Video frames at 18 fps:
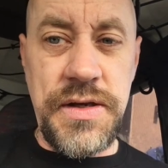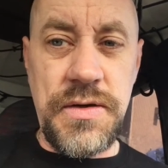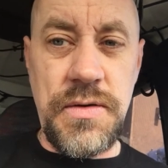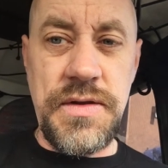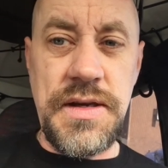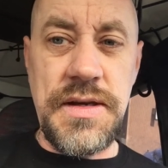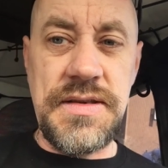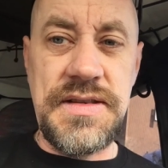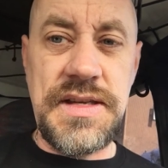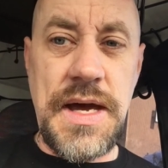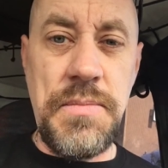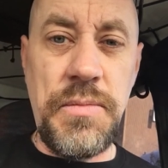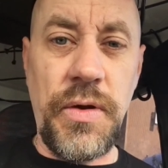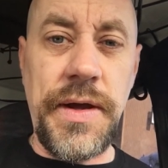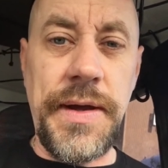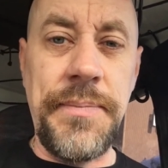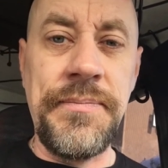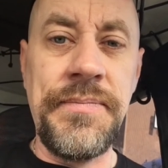do the
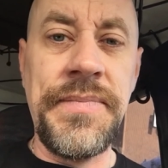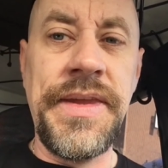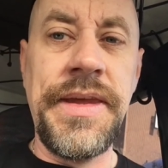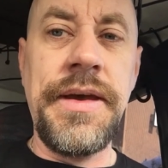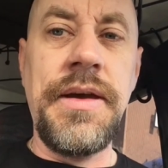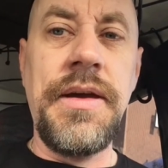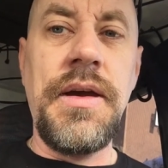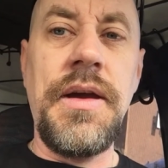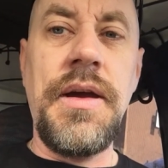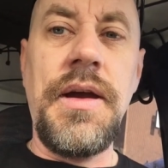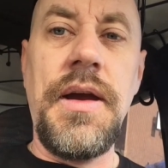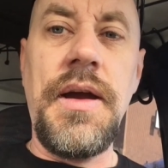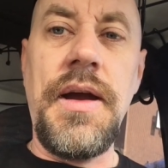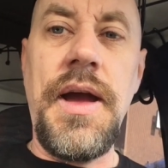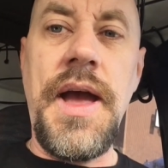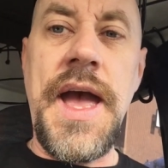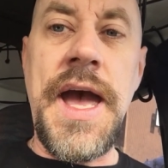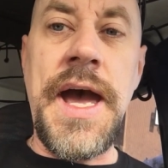assembly.
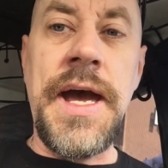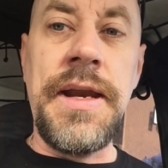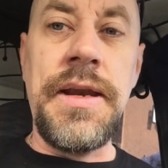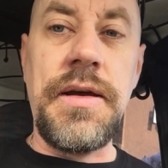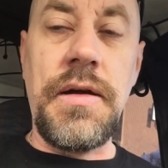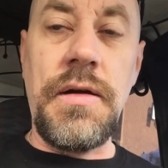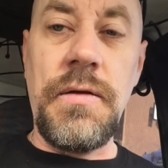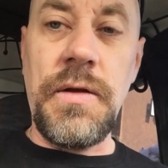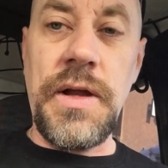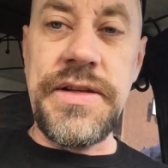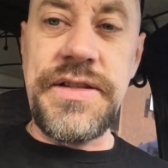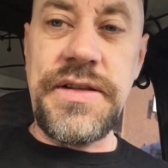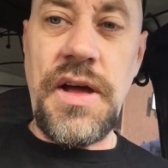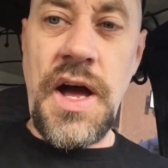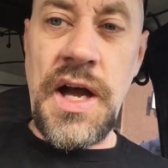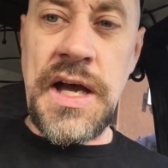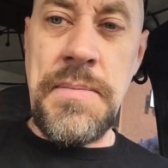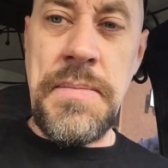And let's
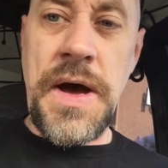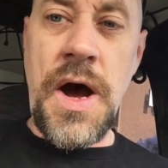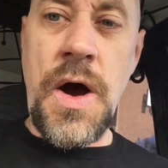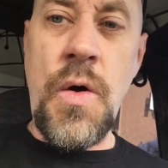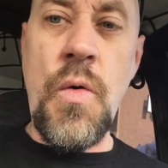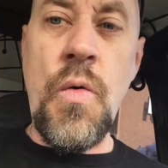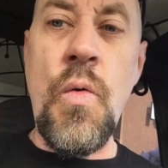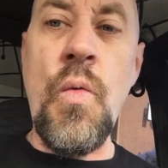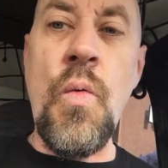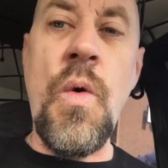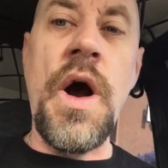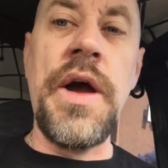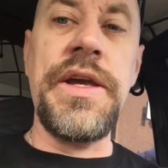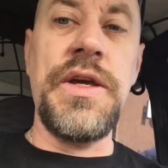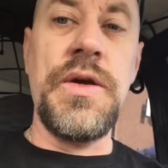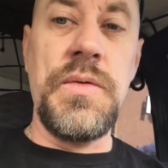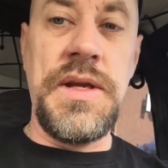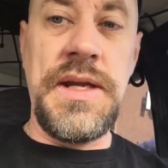talk about
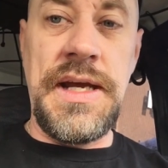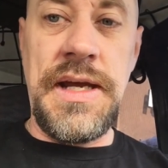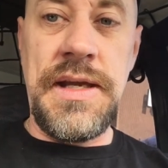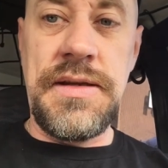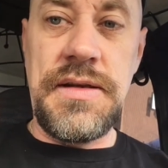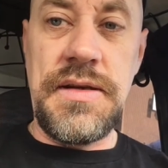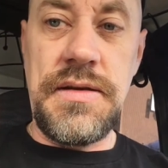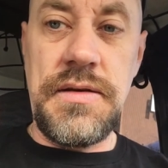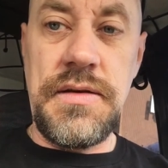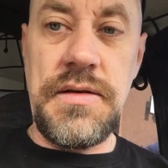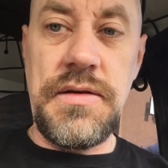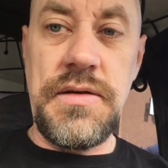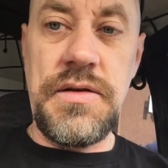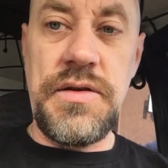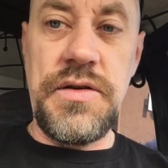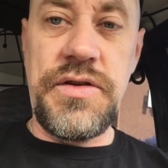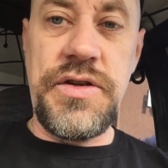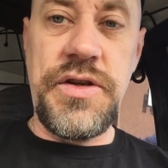what you need
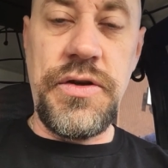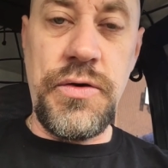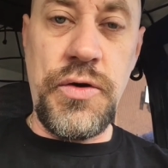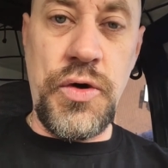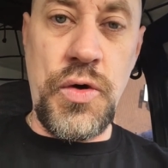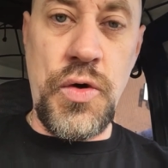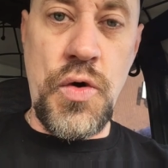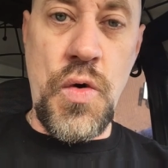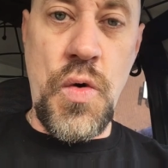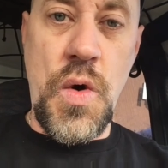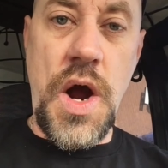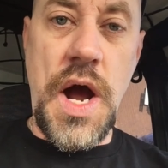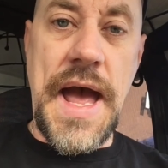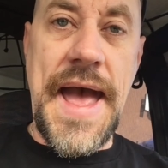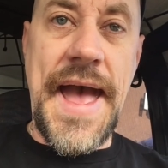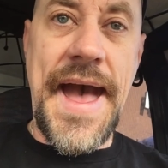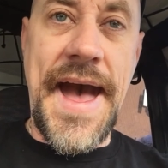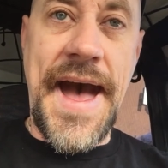to
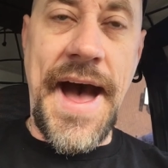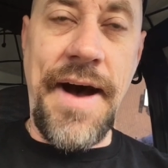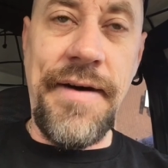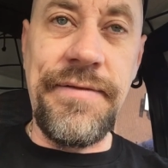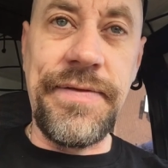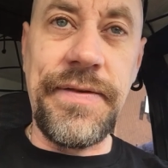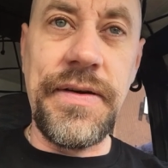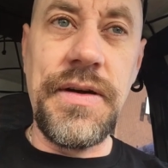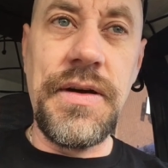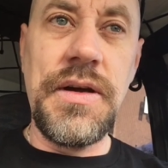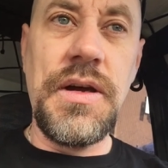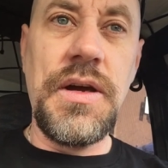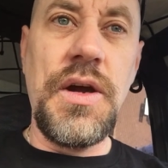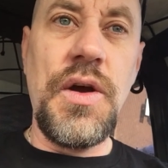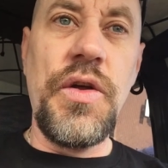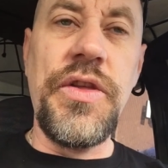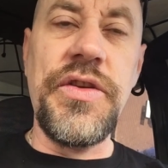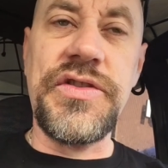have,
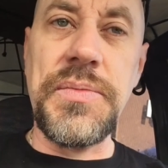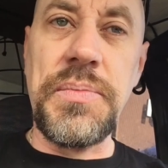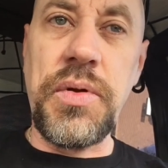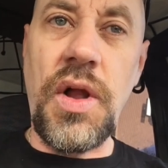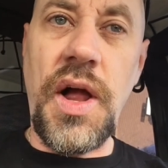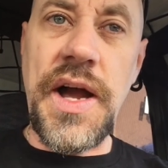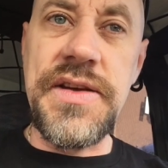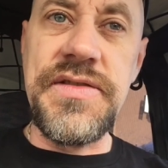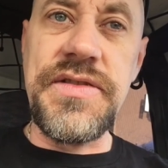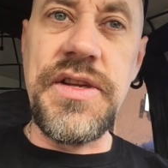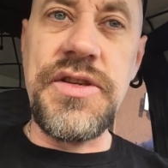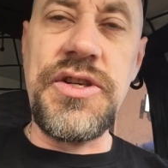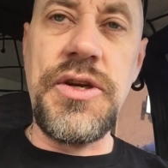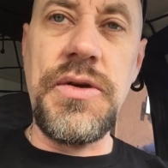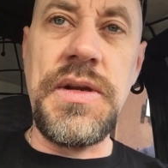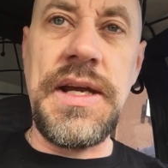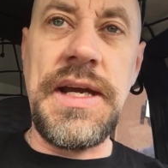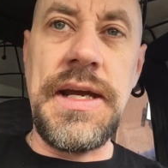the supplies
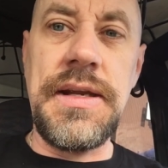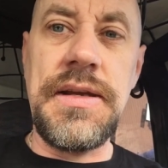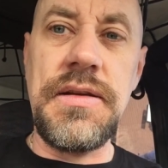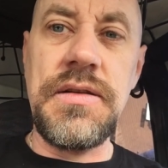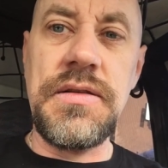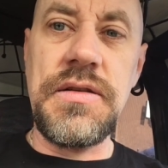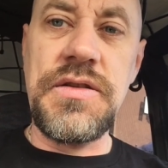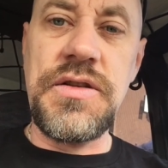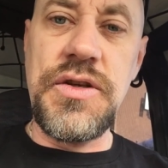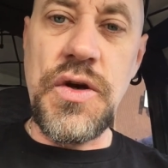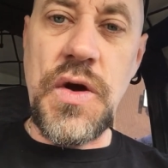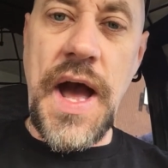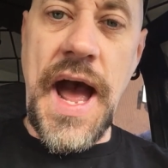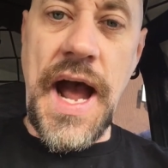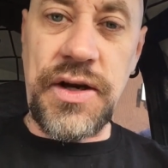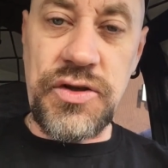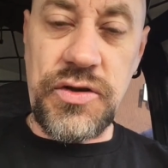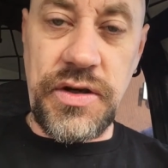that you need to
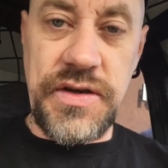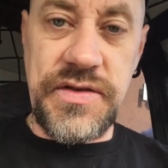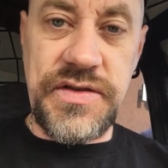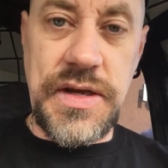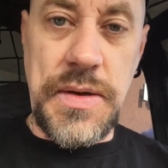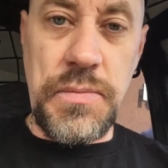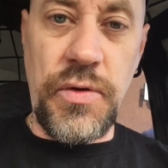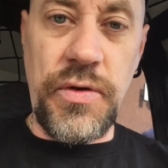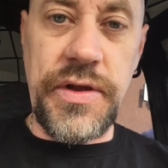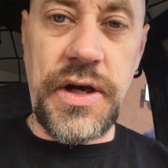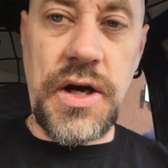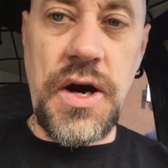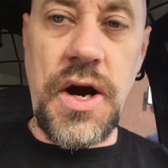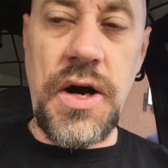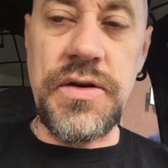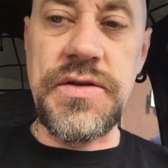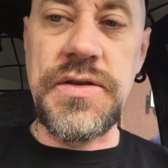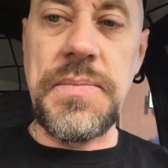actually assemble the
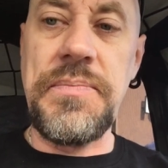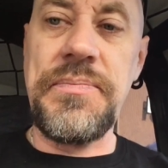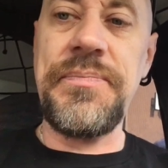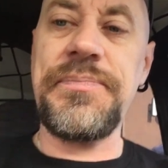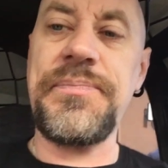cards.